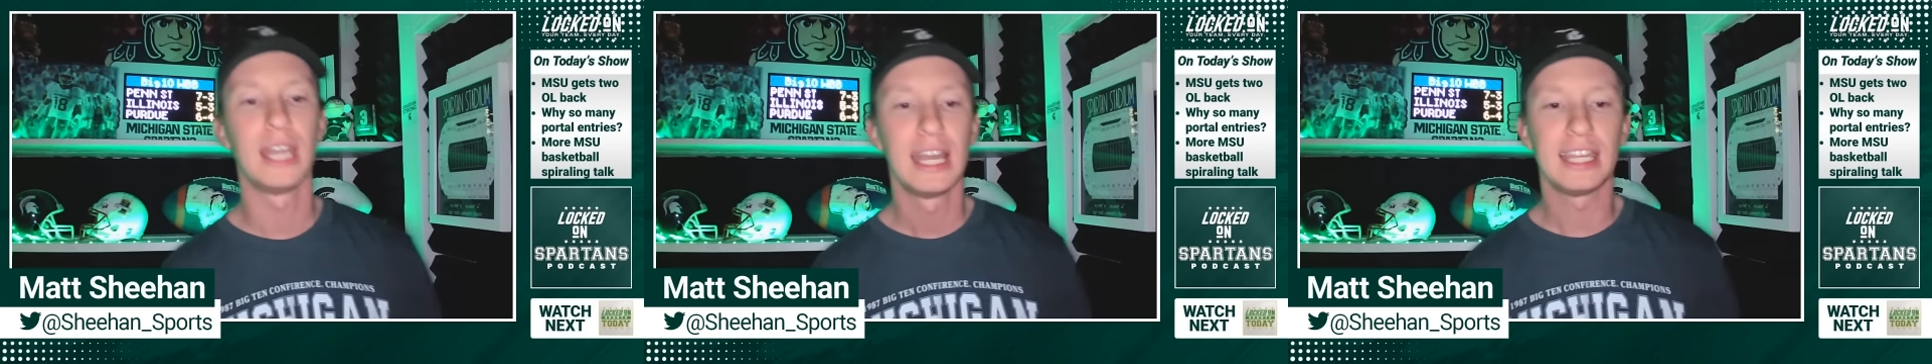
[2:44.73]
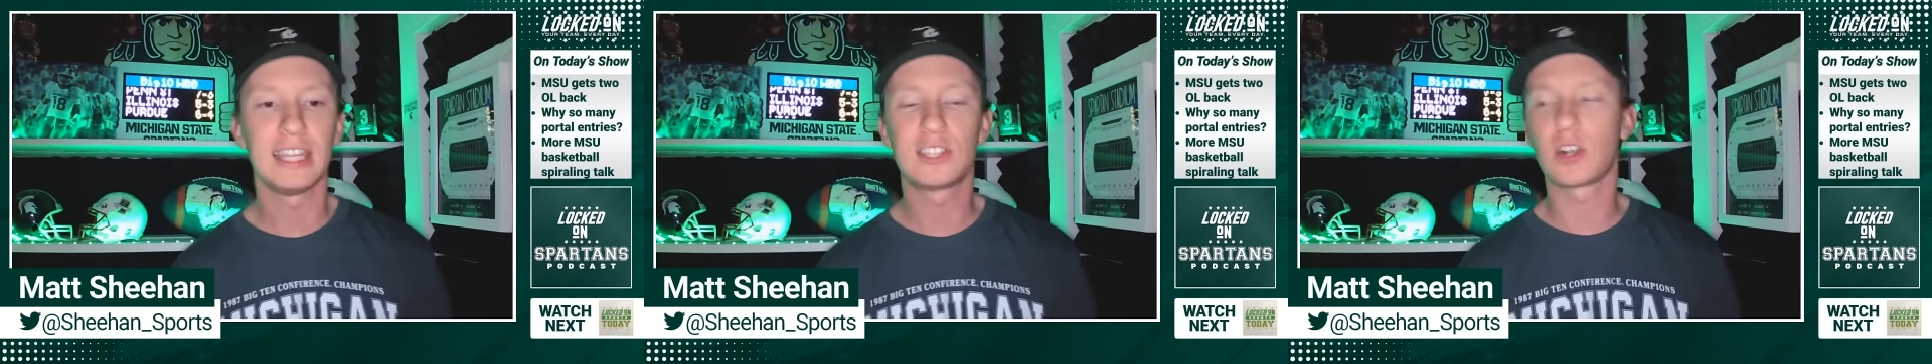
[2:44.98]

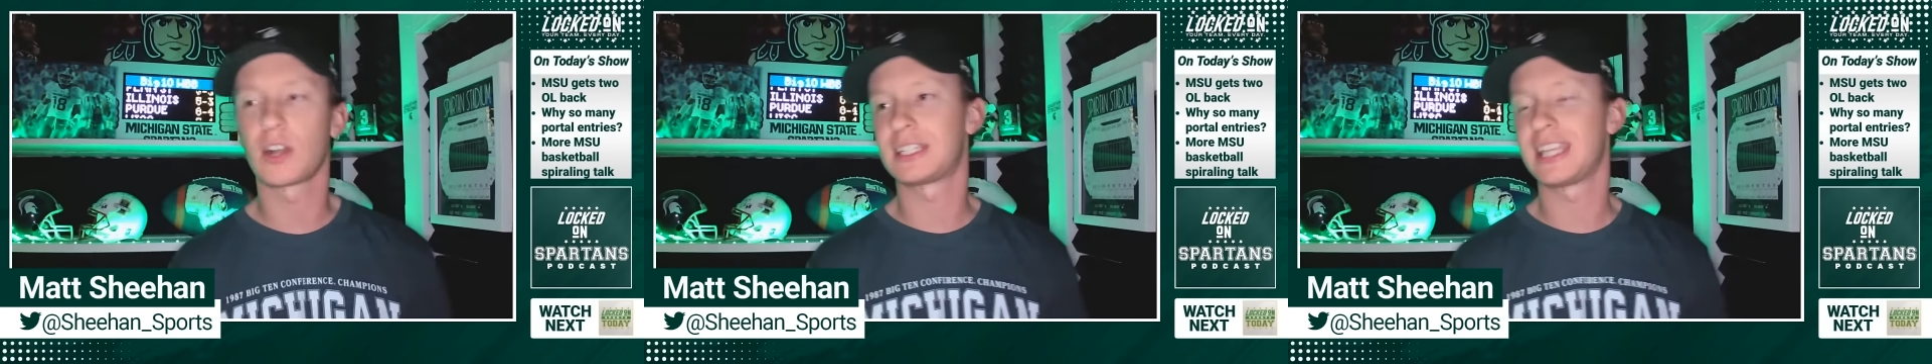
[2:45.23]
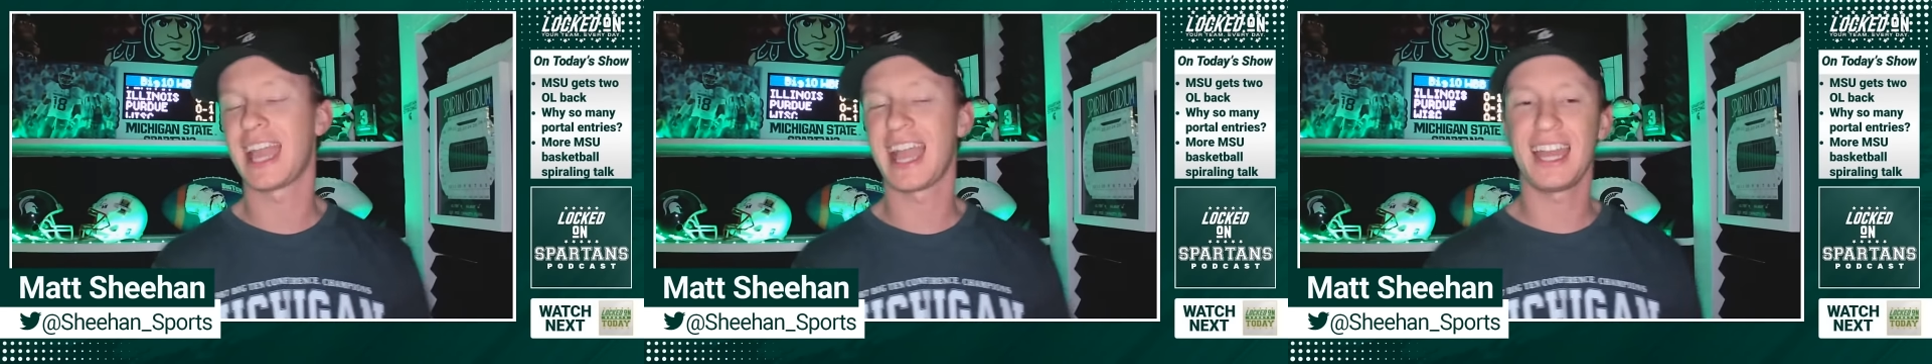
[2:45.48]
He started
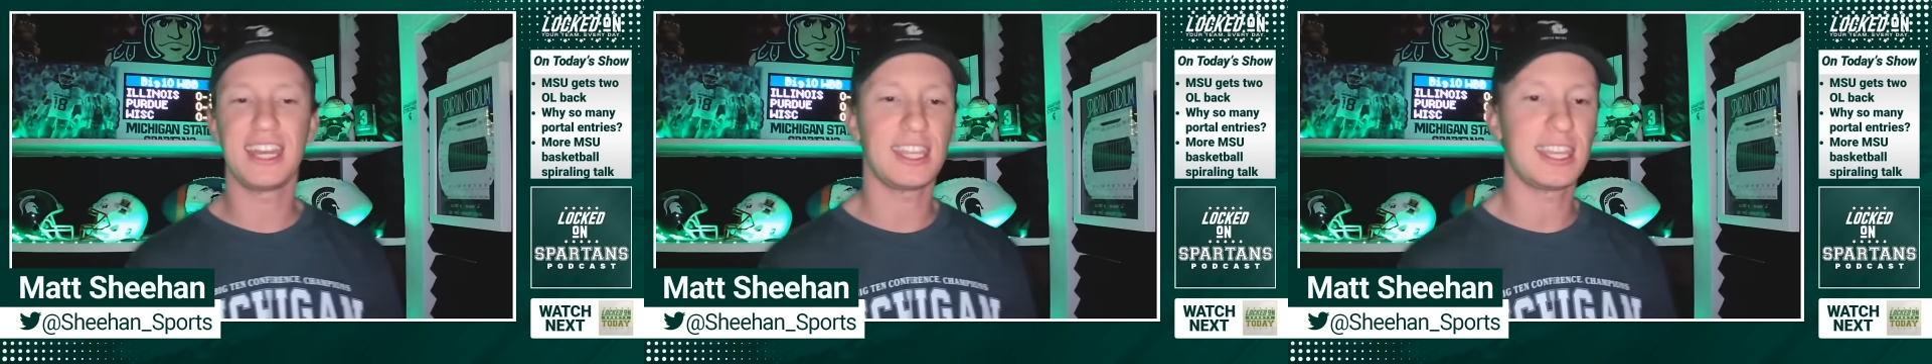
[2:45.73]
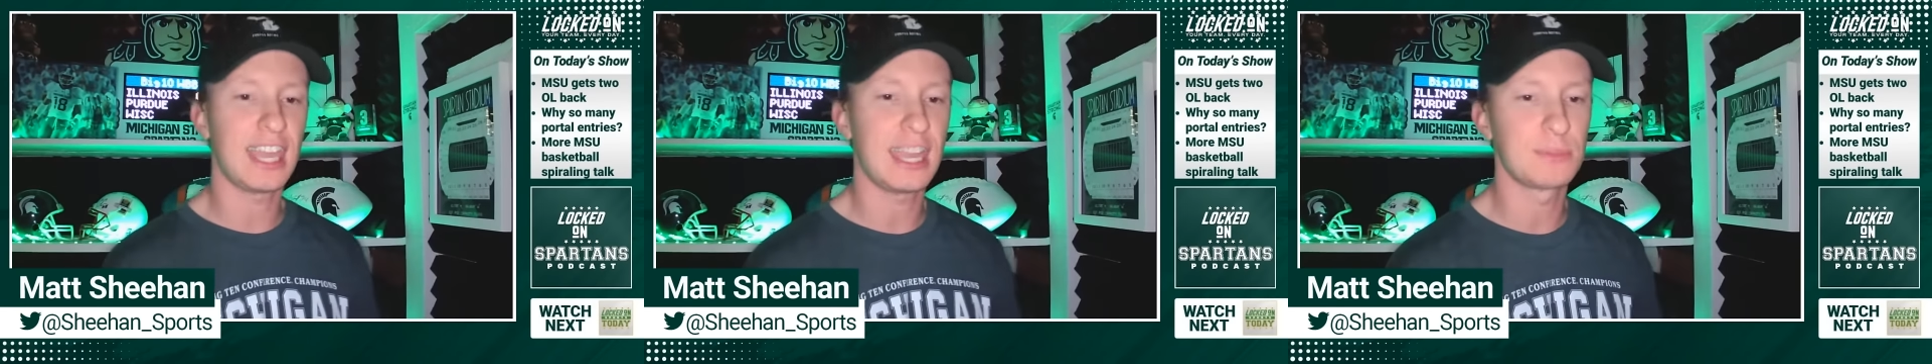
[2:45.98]
10
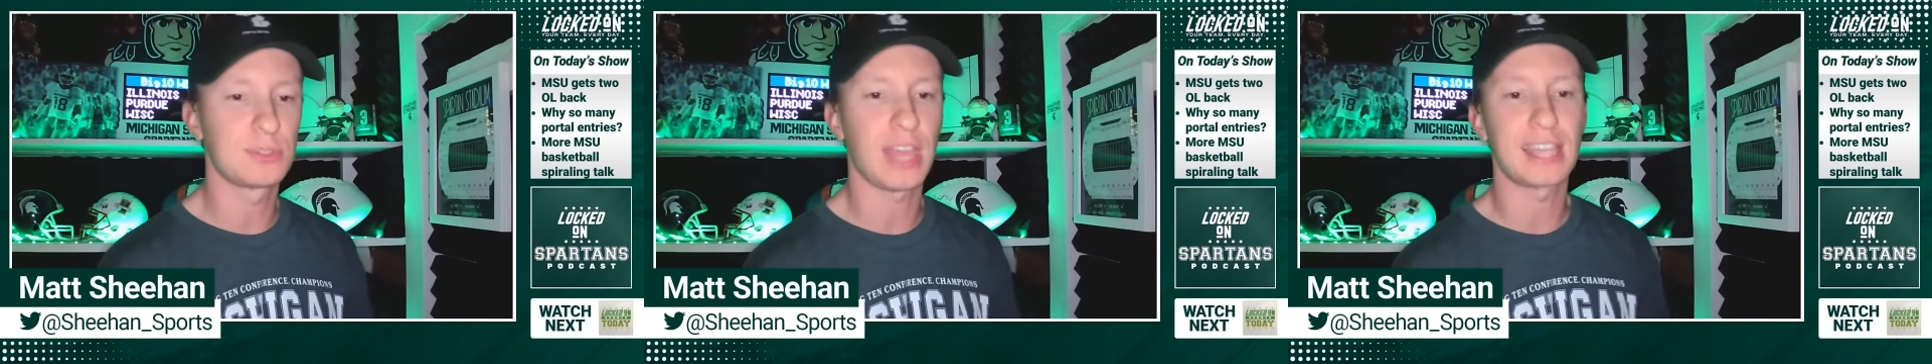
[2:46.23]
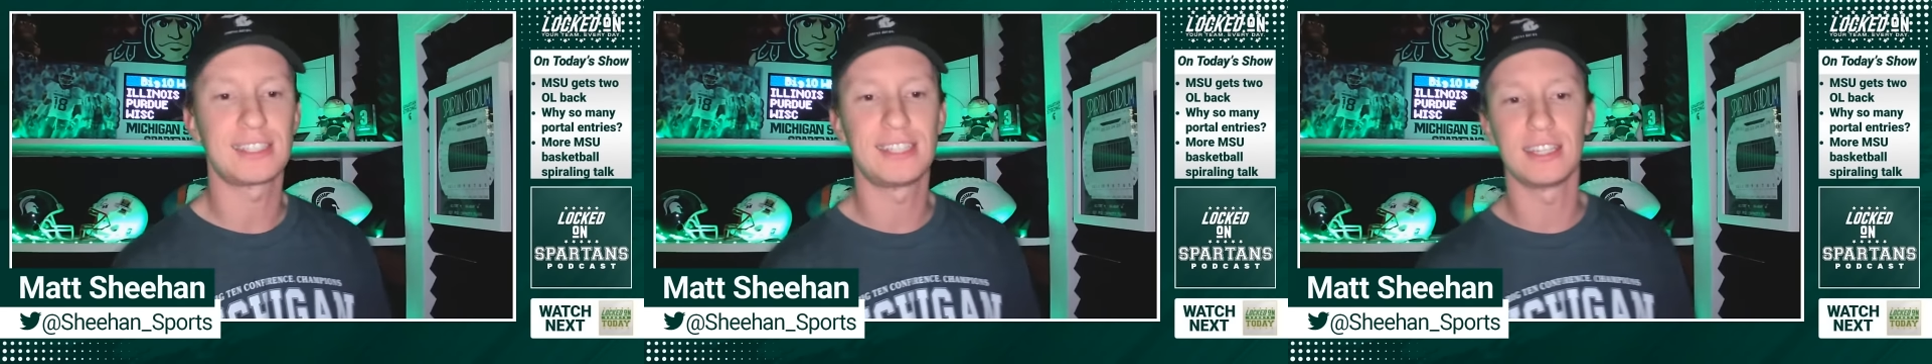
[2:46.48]
games
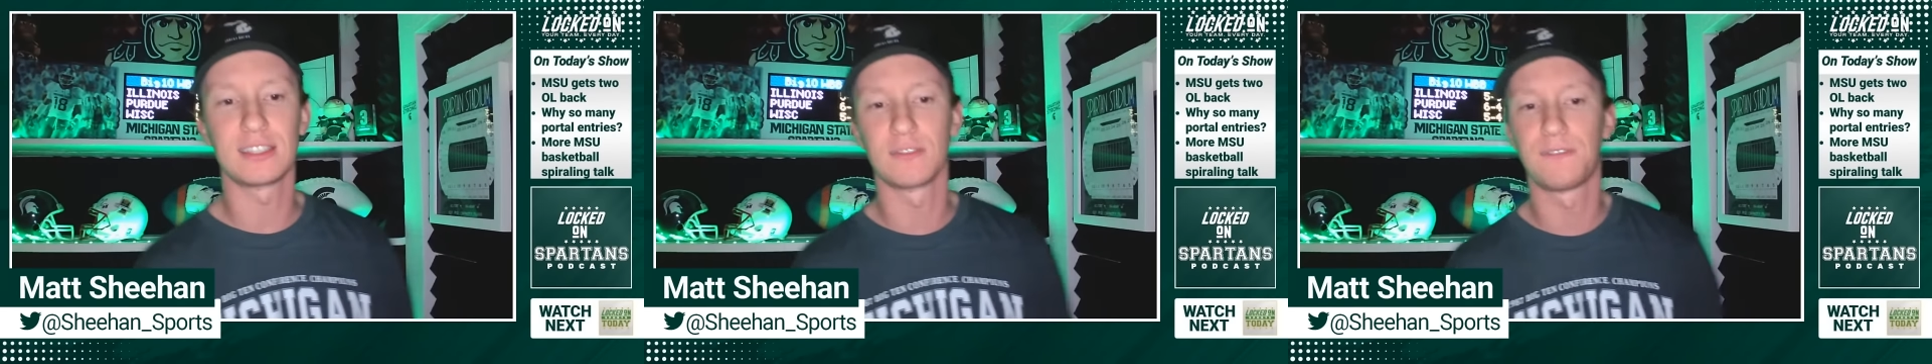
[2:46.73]
last season,